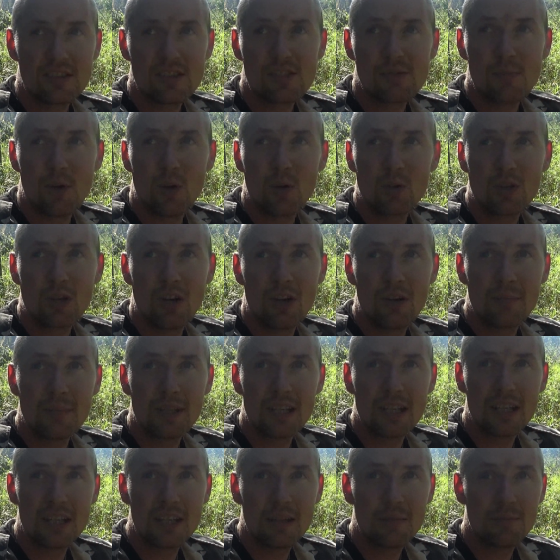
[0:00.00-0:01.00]
smoke on me
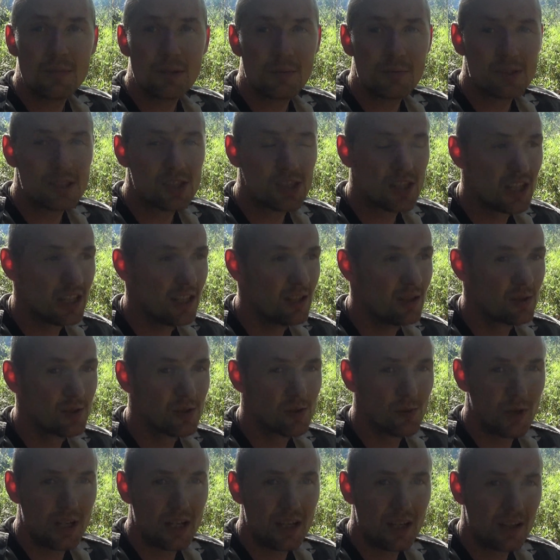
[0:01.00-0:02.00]
to keep the mosquitoes
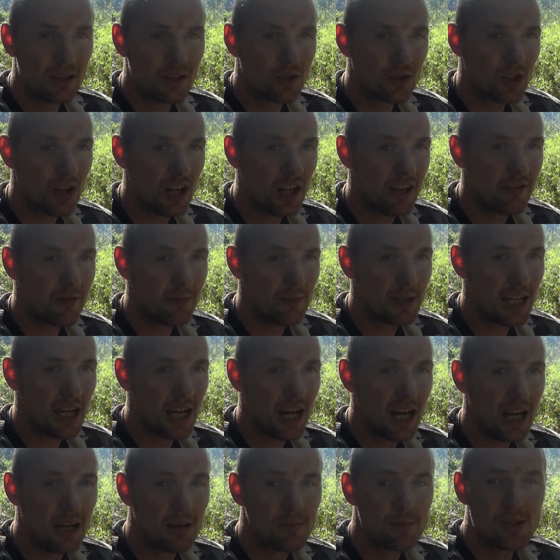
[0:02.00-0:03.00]
away. They're driving me
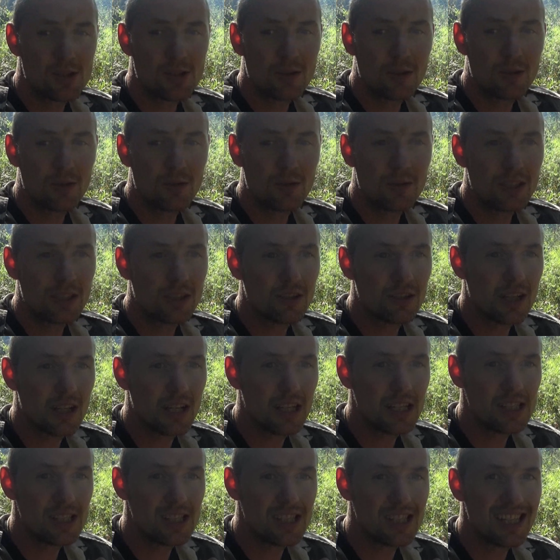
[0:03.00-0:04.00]
absolutely
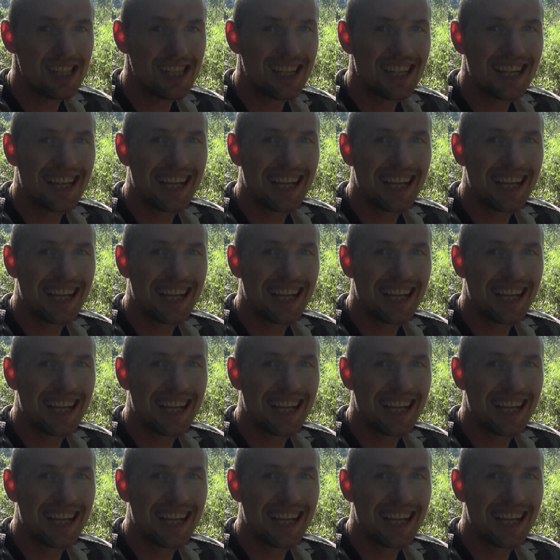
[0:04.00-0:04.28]
crazy.